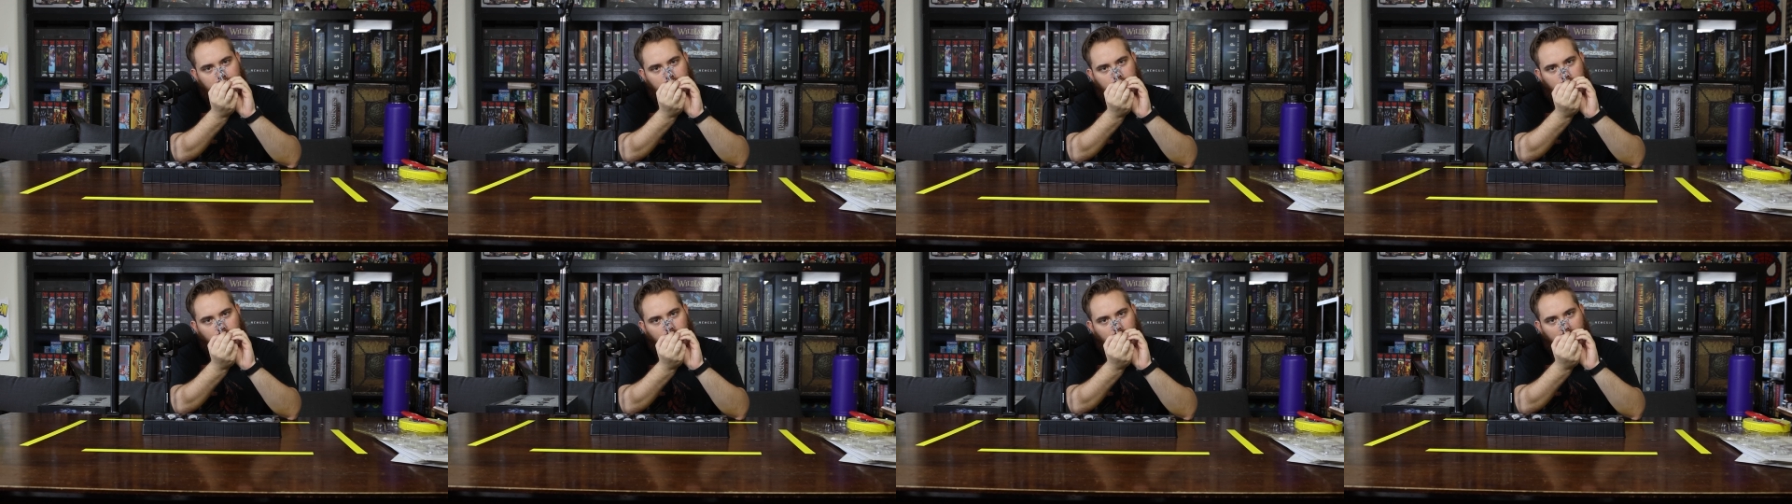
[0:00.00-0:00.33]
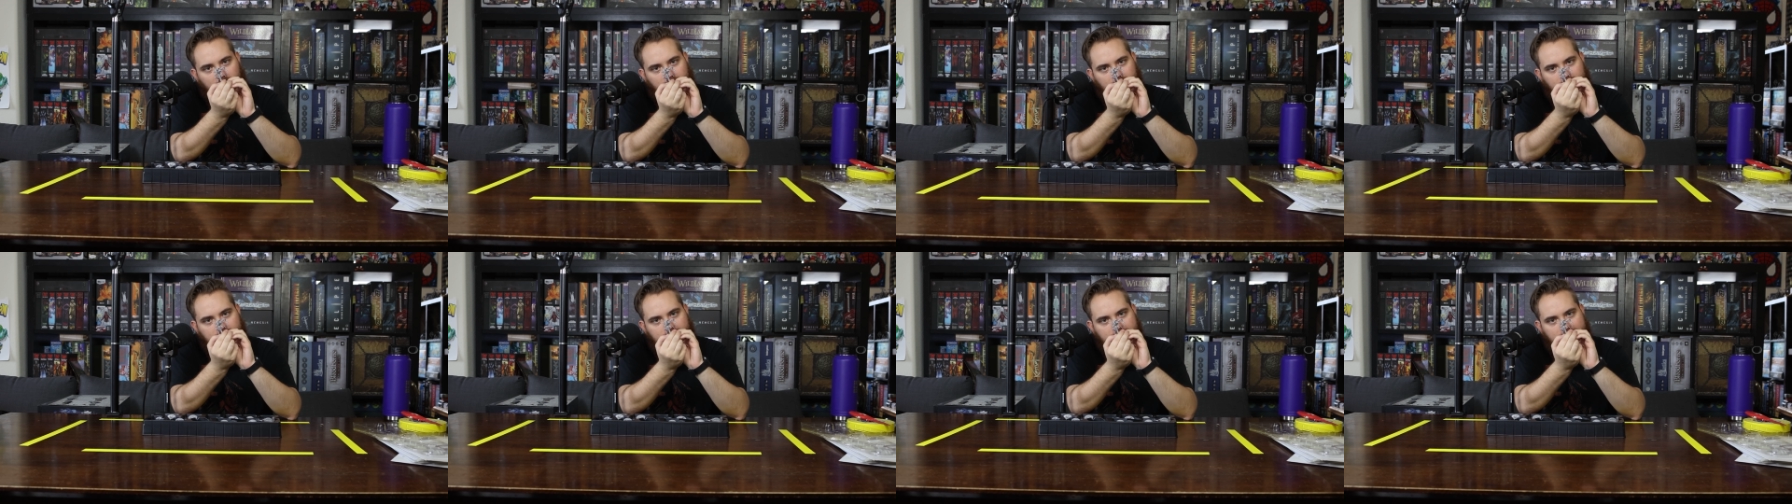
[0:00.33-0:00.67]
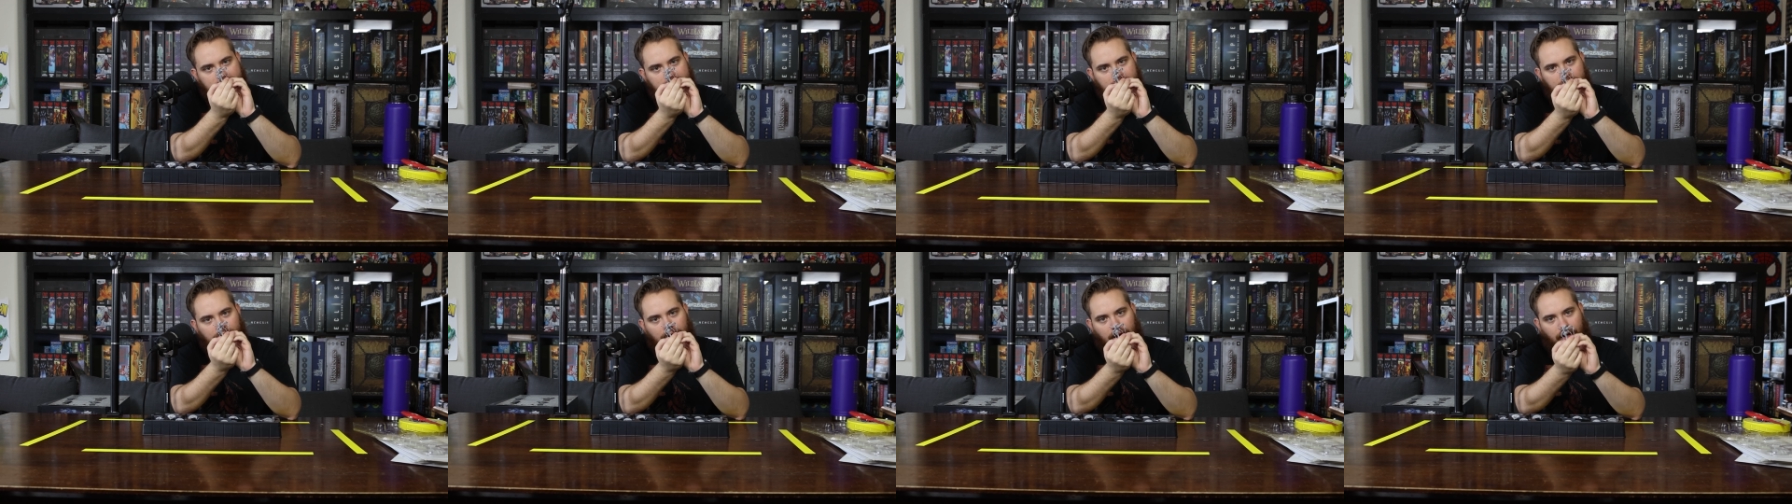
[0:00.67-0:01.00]

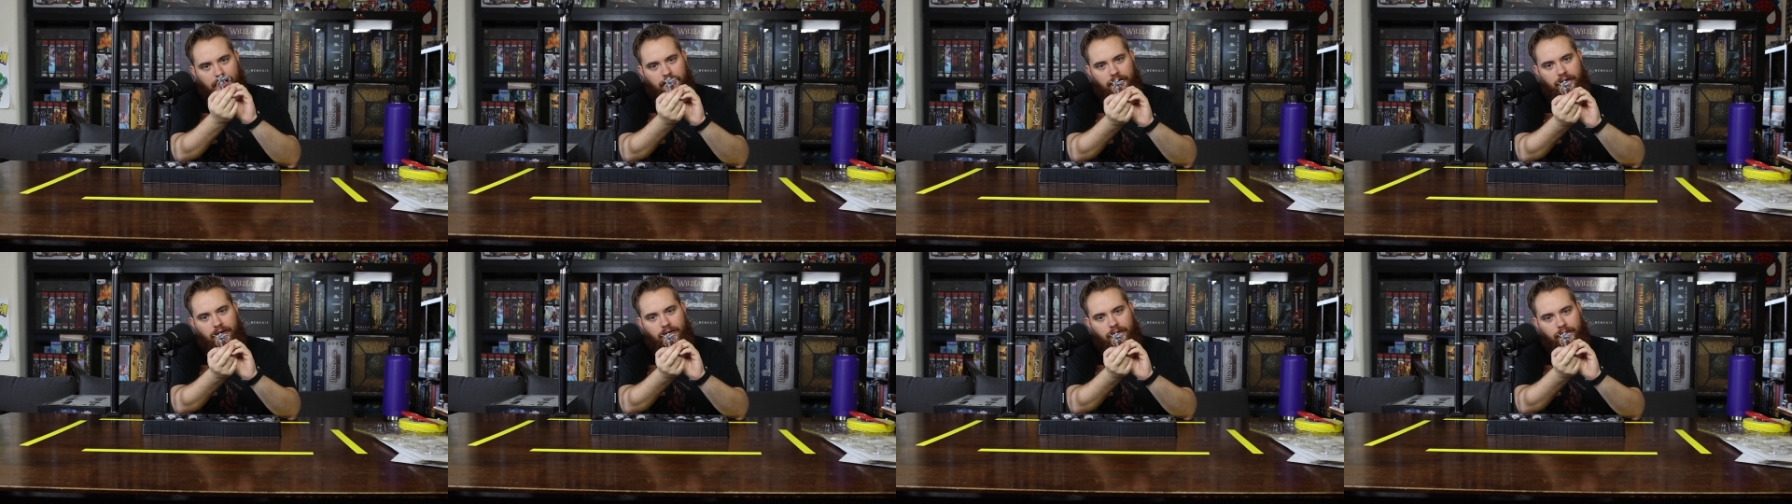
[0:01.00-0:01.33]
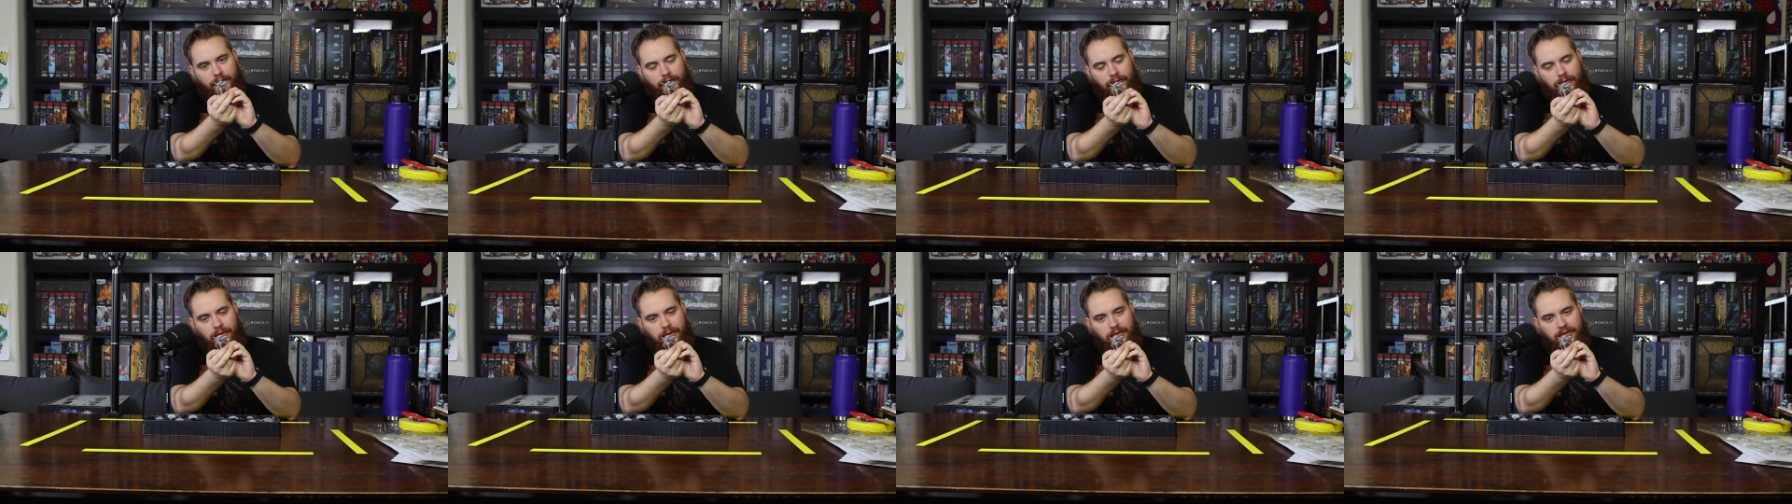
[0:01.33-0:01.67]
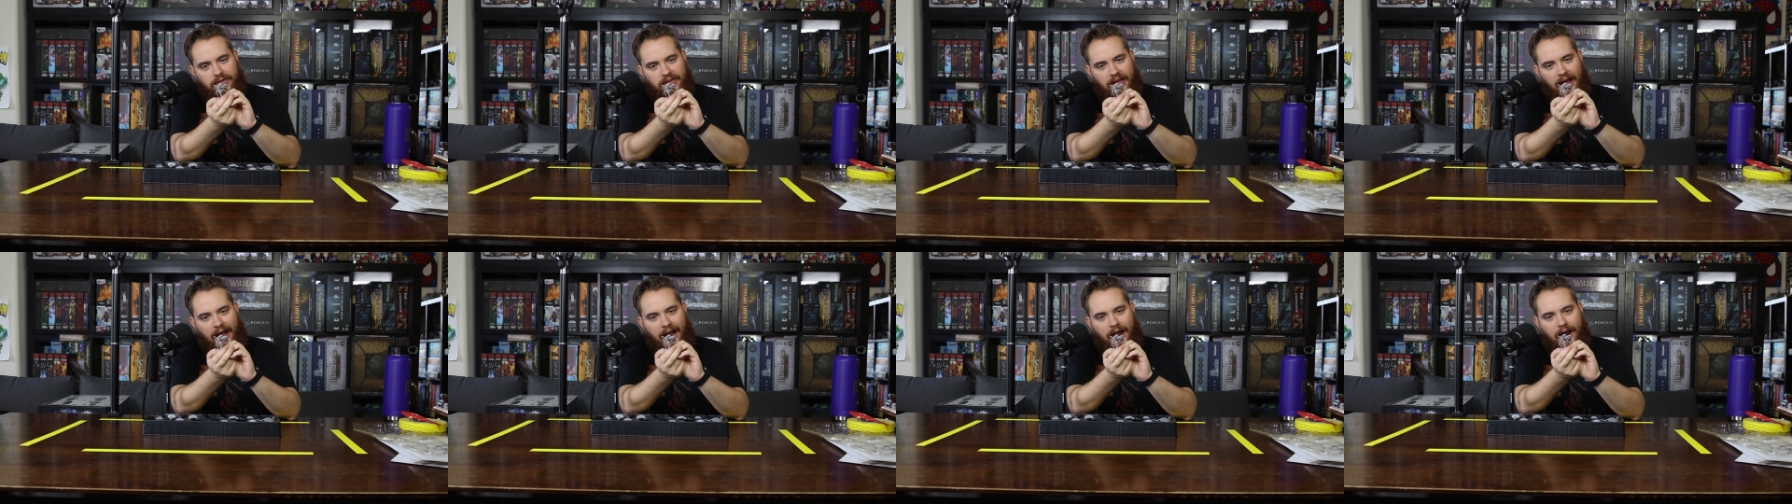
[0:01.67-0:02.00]
crazy, I don't know if
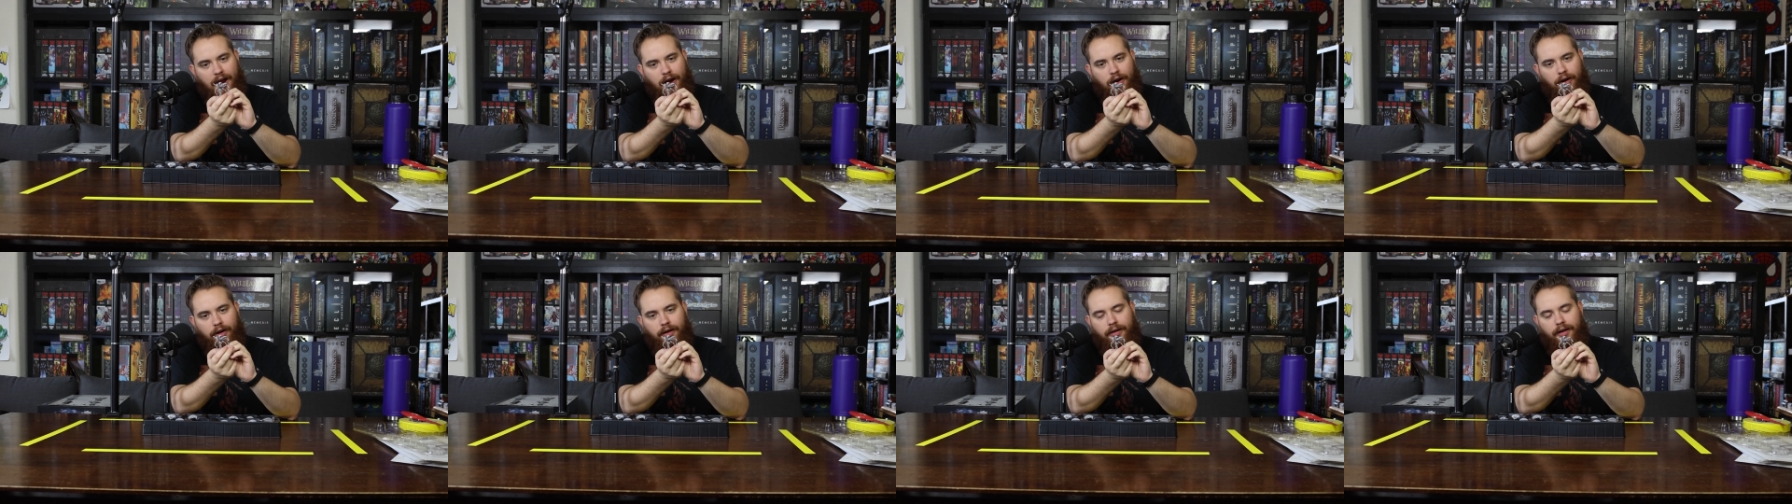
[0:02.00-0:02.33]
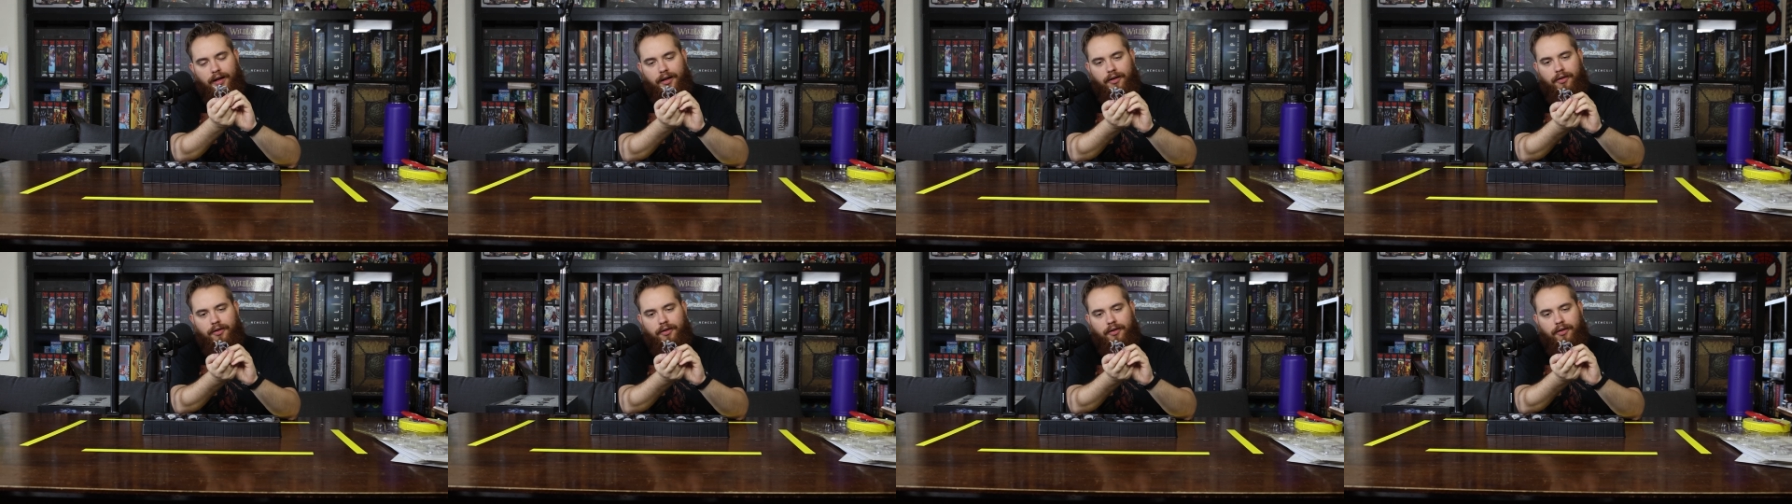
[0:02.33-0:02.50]
it's hair,